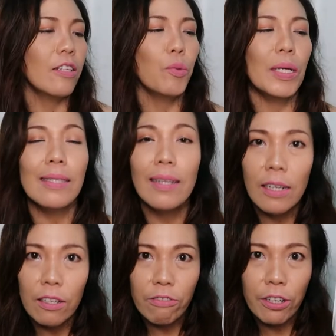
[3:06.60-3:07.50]
This was
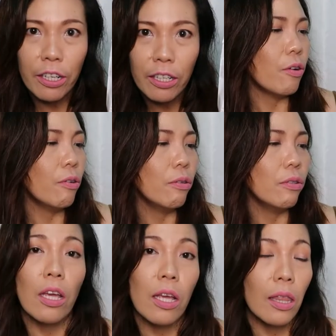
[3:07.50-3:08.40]
delivered through
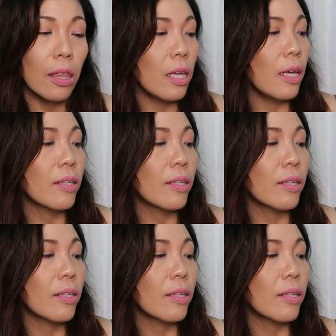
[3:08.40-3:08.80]
J&T